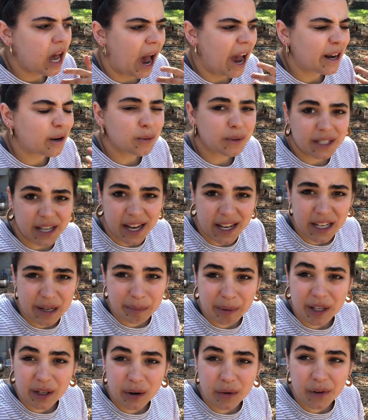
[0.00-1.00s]
I don't tend to
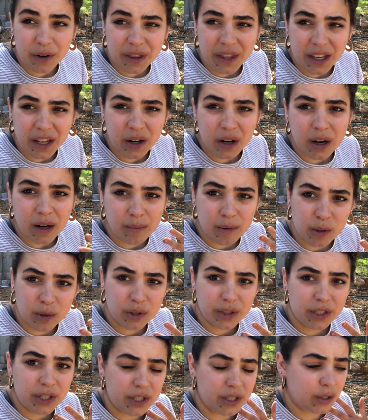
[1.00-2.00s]
be an overthinker. I'm
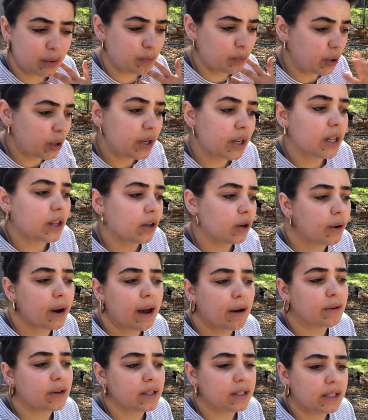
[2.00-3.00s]
usually just put it in the
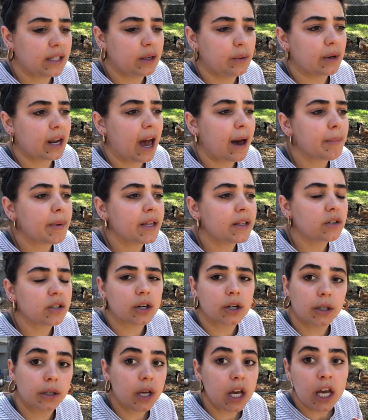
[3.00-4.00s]
ground and see what happens
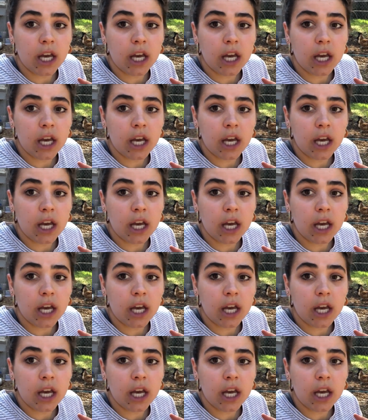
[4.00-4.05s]
or